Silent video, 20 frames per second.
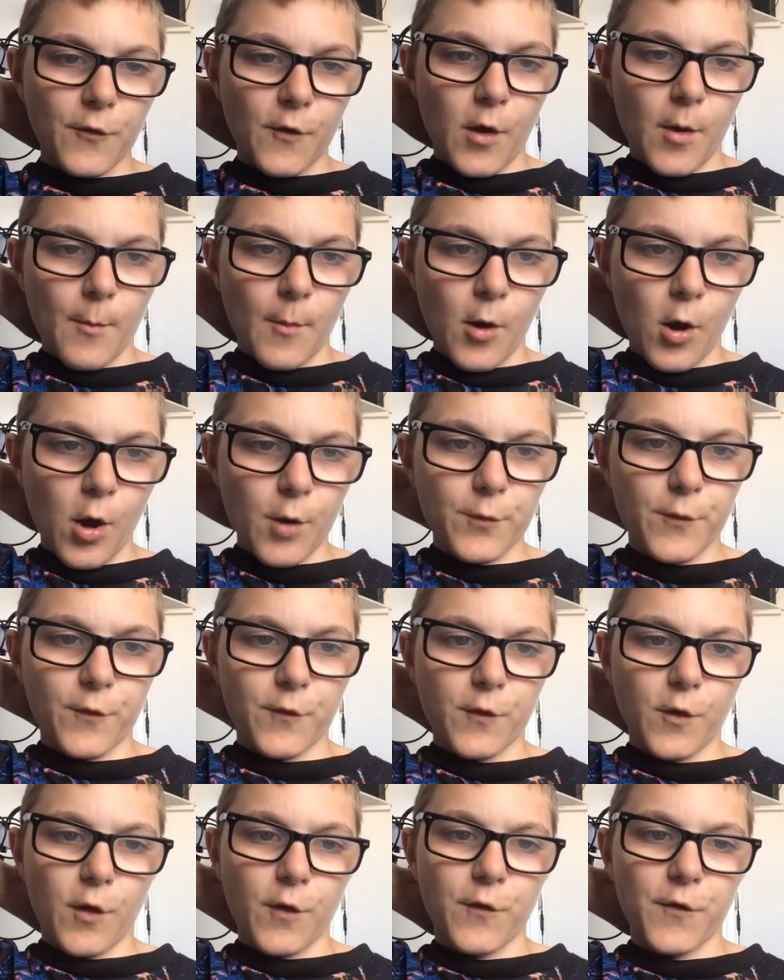are
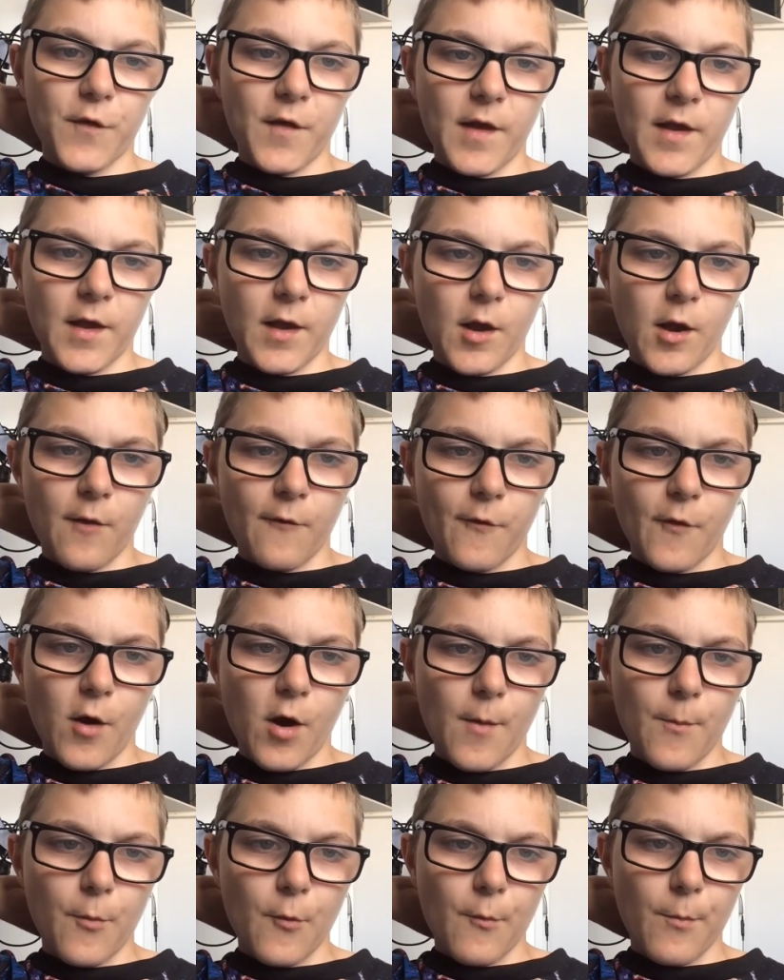discussing a
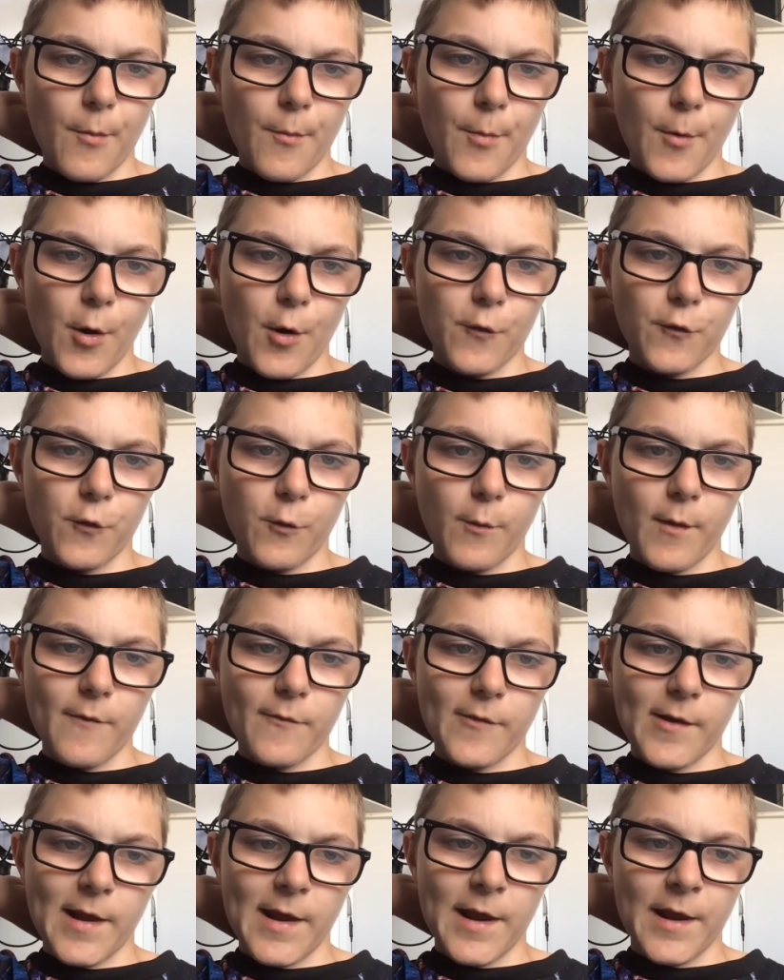verbal proposal
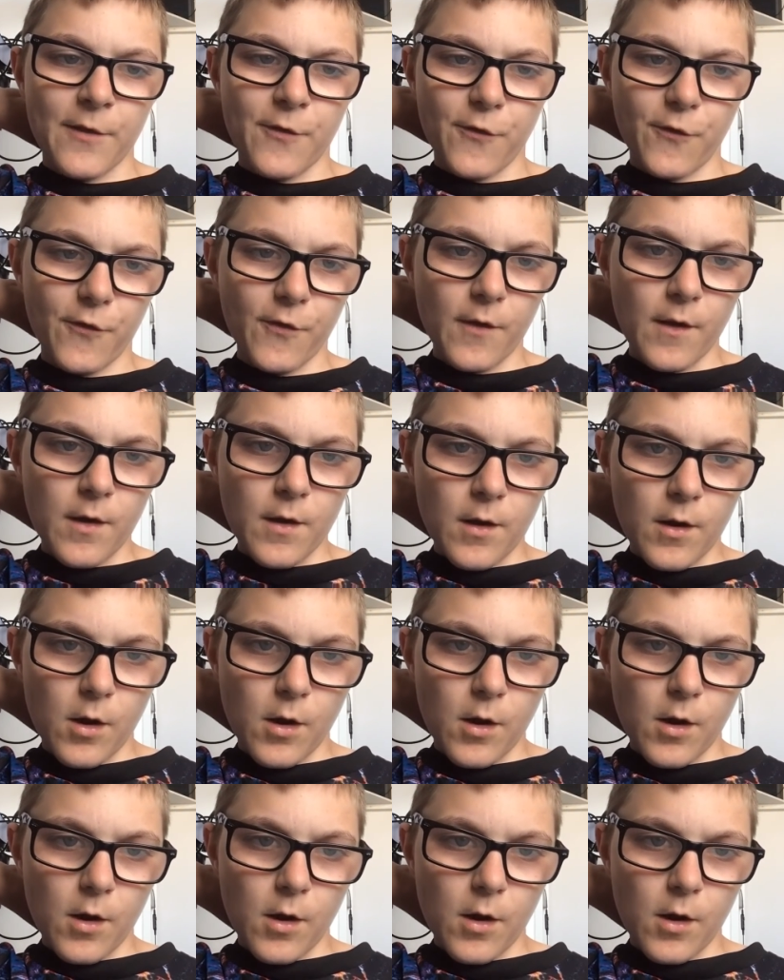with Leeds.